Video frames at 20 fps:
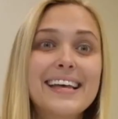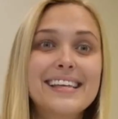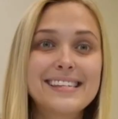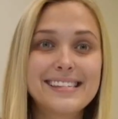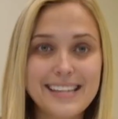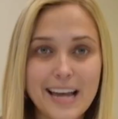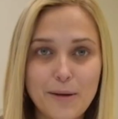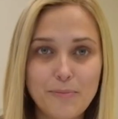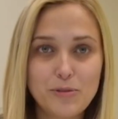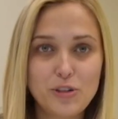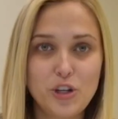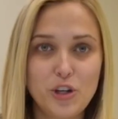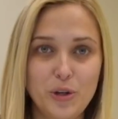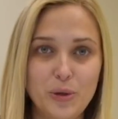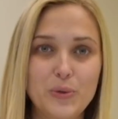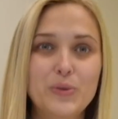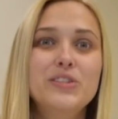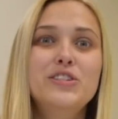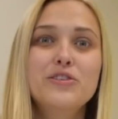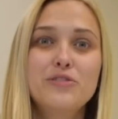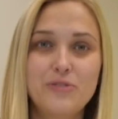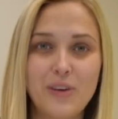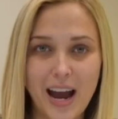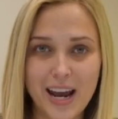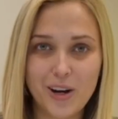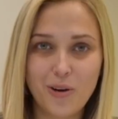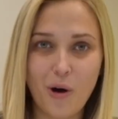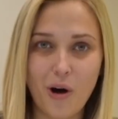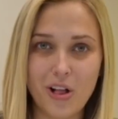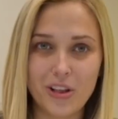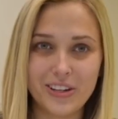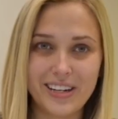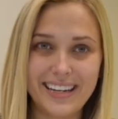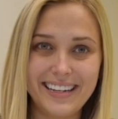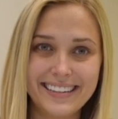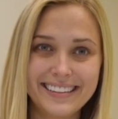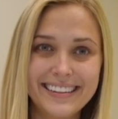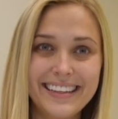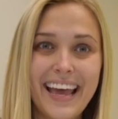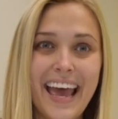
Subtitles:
Step 2. Define quality.